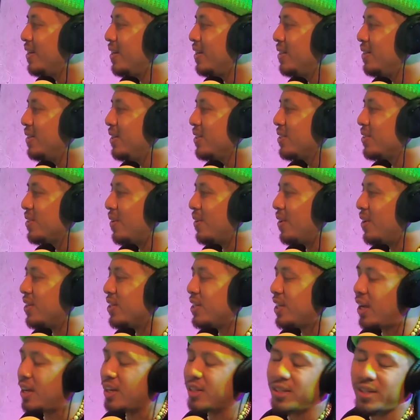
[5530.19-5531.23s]
Who else I want to
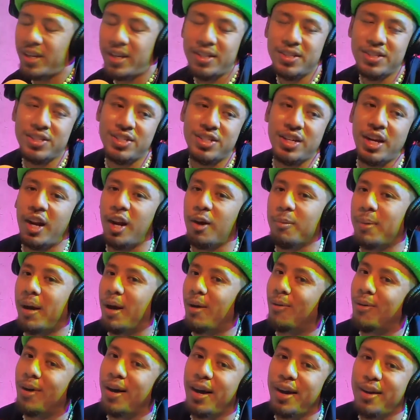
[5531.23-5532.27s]
shout out? I'll just shout out my
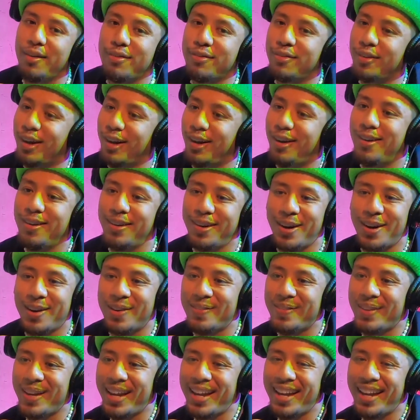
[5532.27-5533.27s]
wife. I don't know, man.